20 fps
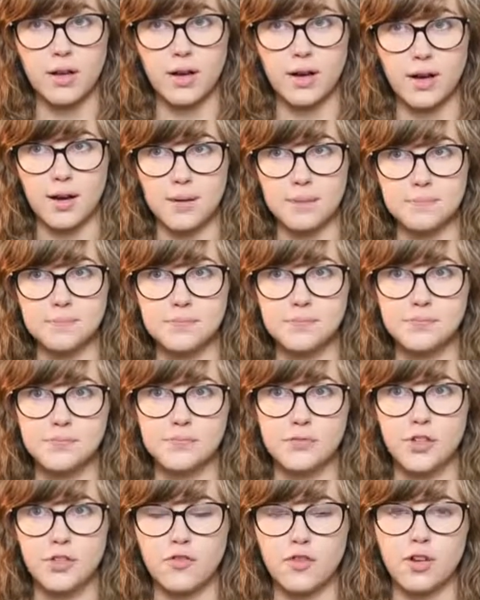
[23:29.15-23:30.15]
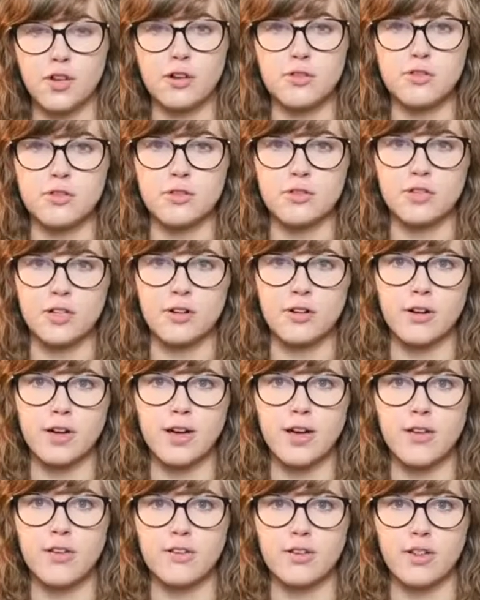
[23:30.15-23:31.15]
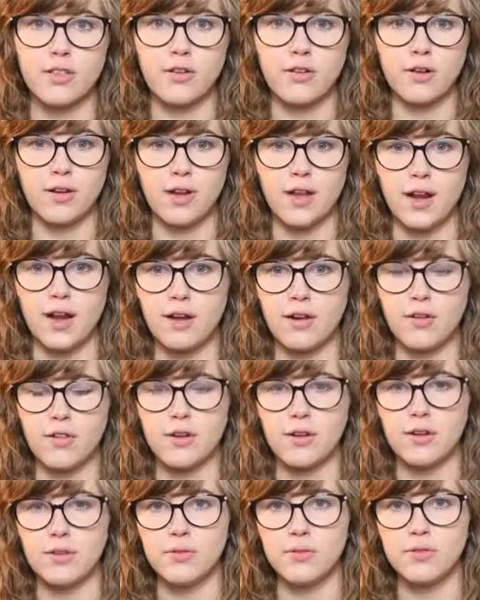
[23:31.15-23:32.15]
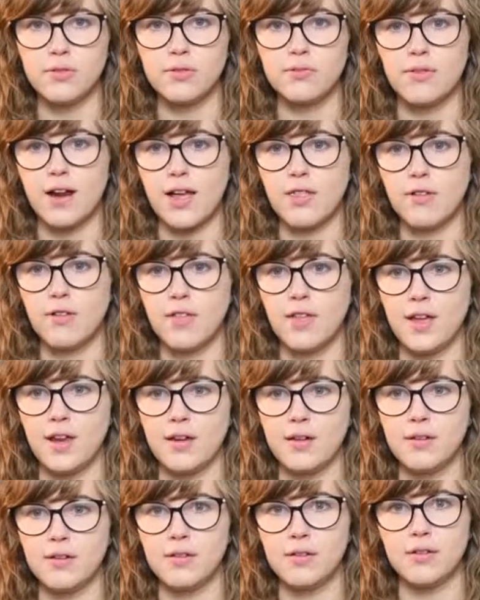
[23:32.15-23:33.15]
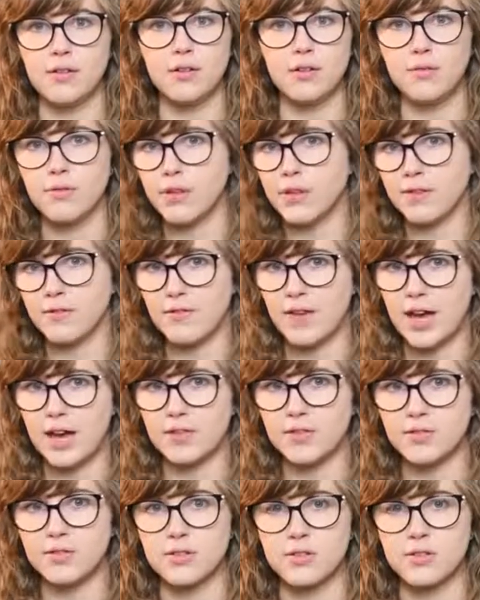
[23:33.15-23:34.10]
fingers are synchronized and you're getting all the notes rather than they're really fast.